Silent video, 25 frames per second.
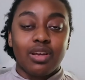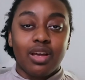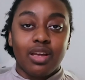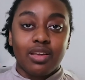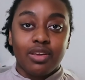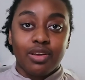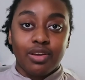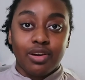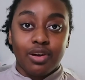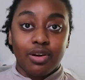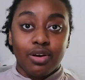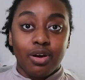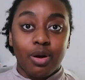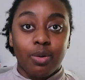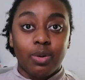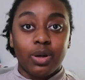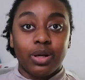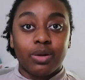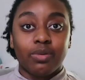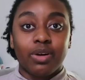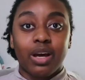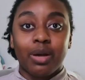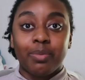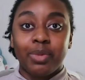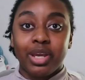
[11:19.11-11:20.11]
uh, you know
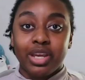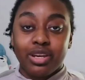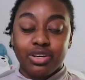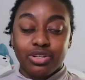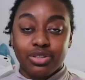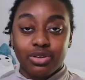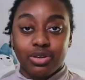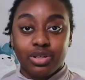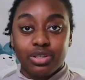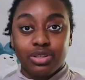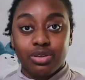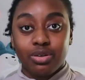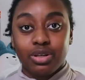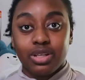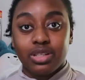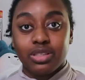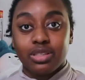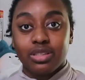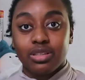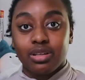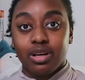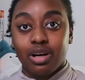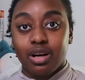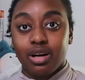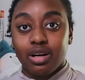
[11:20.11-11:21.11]
going around making sure
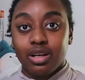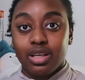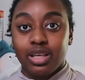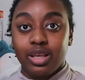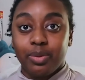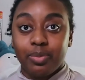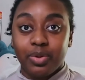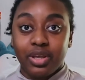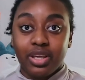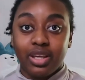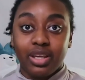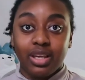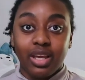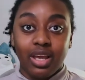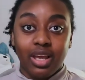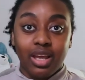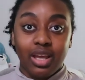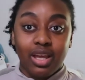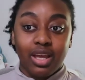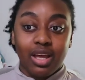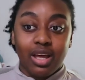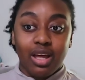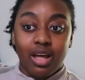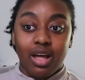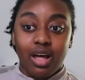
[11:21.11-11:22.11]
students are keeping
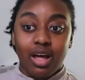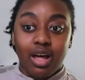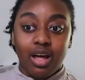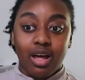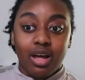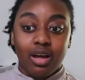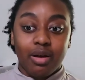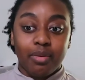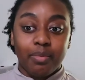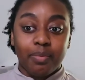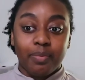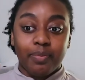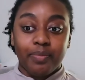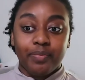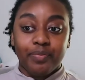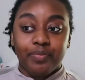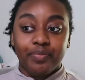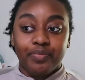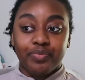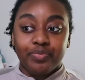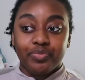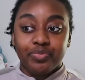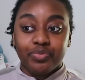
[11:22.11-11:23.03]
um,